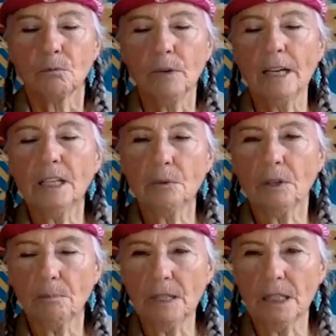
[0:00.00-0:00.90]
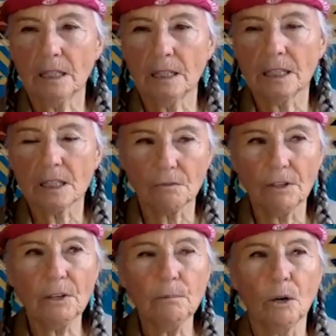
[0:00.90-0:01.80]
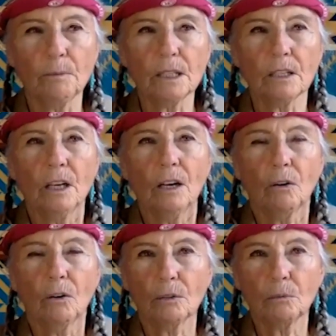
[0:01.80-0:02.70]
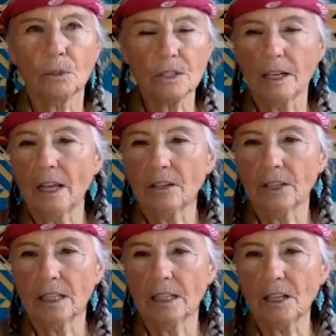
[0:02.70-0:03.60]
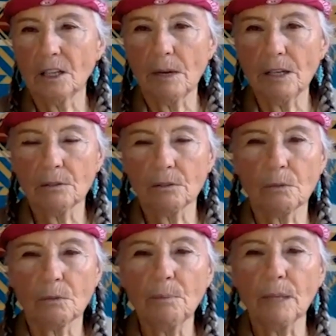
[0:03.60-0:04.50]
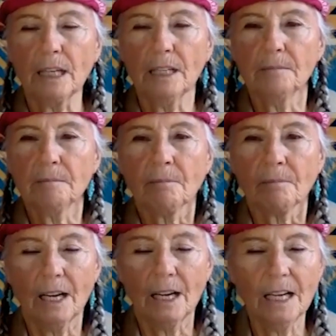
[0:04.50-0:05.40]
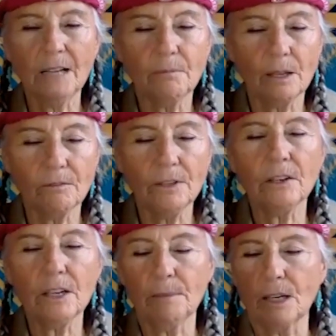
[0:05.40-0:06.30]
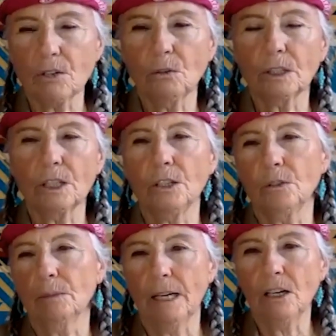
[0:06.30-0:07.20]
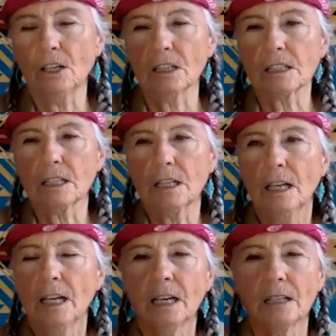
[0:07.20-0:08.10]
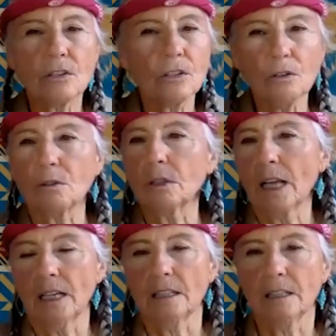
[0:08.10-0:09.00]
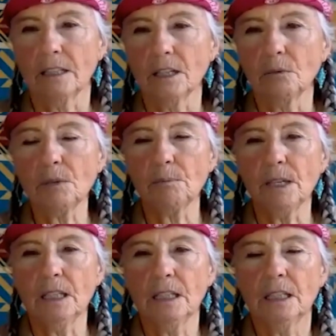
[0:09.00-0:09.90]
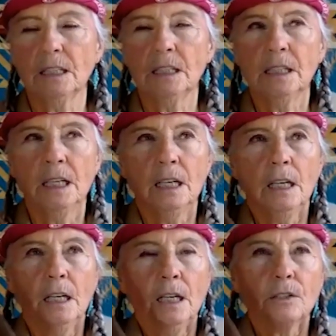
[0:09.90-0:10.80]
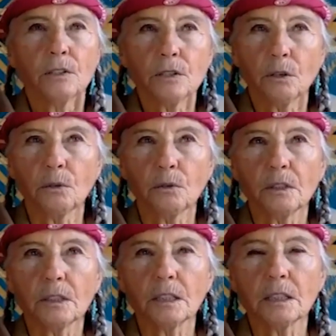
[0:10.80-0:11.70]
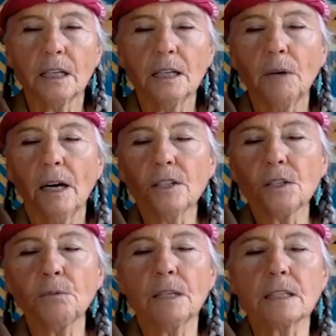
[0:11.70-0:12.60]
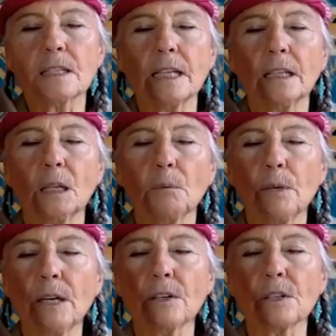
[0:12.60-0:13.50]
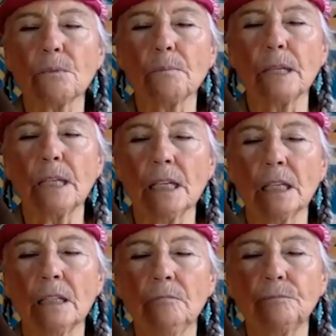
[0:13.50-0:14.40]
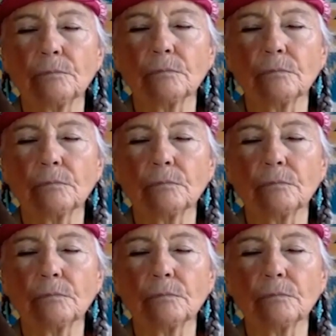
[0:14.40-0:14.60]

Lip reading: right here with me in this very moment, or we're together in another way through the replay, I'm very much holding you in my heart and so glad that you're with me. So I just want to say a little prayer as we begin.